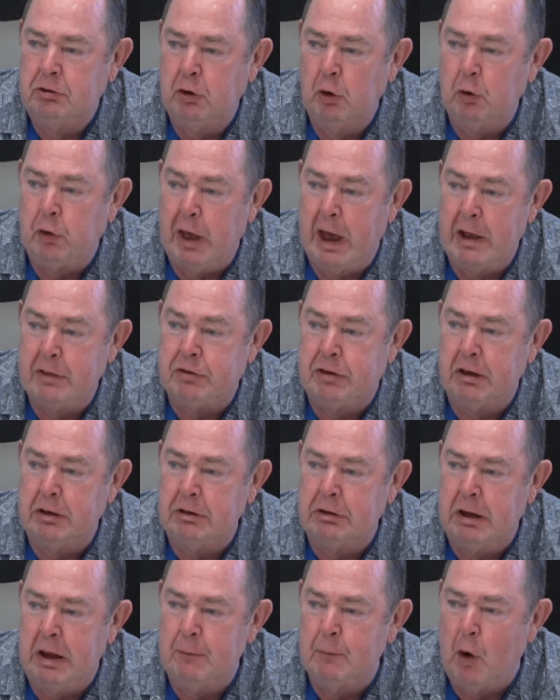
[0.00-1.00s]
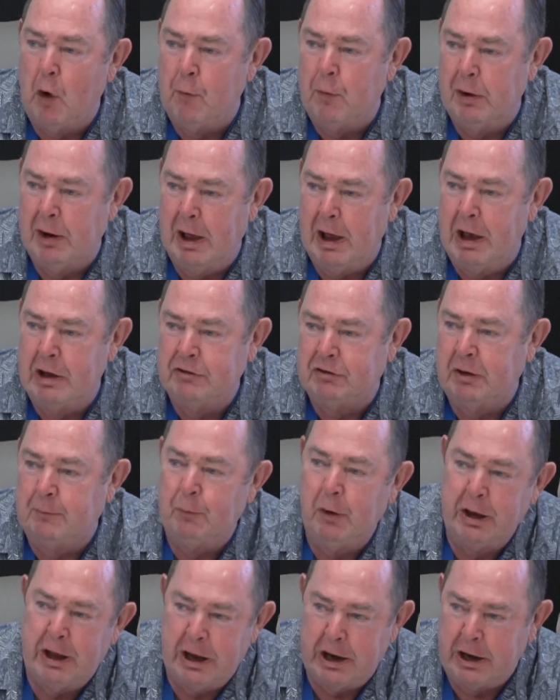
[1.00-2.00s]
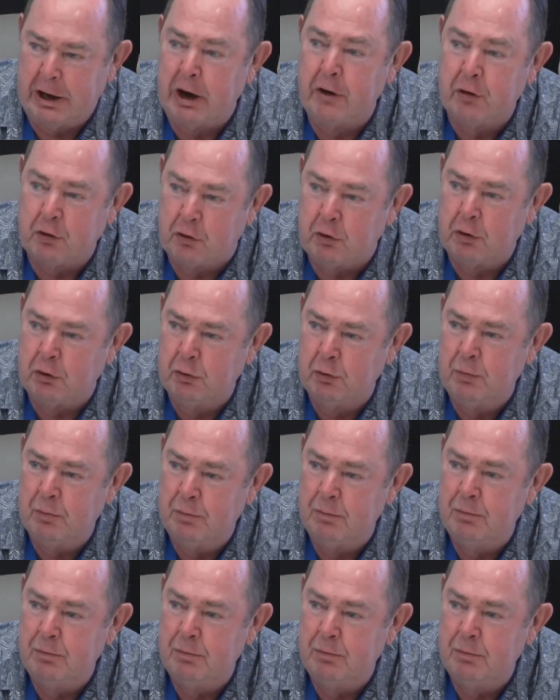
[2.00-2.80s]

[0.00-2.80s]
do that than demobilize and bring in another crew.